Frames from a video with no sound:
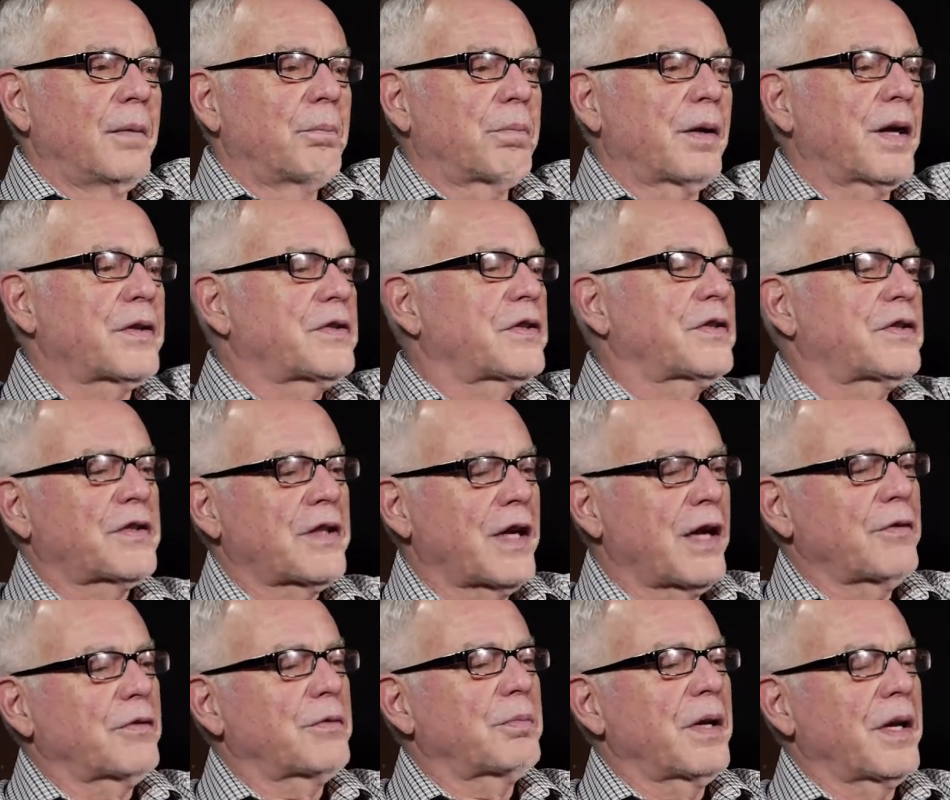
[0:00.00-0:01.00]
Plus, it
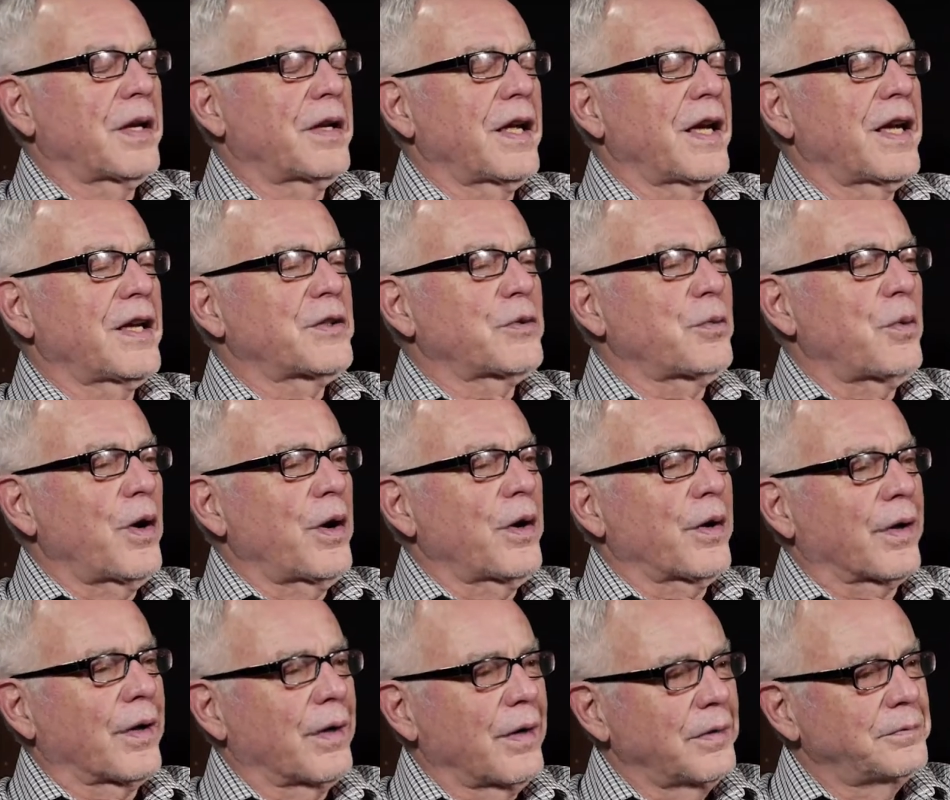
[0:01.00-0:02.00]
saves me a day's
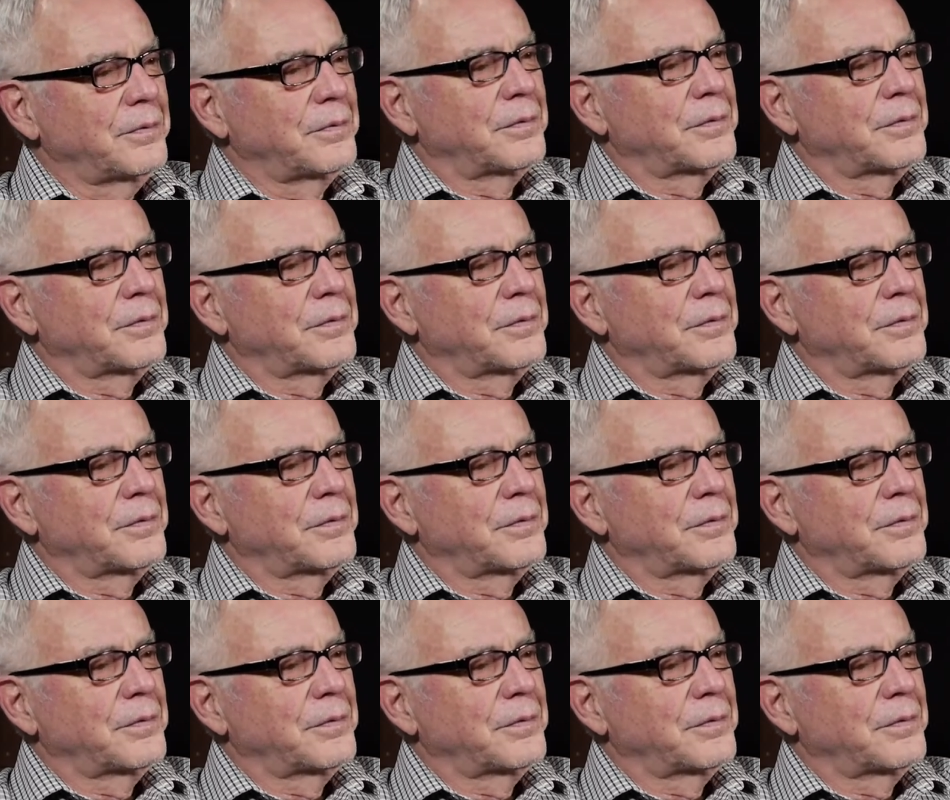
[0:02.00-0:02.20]
work.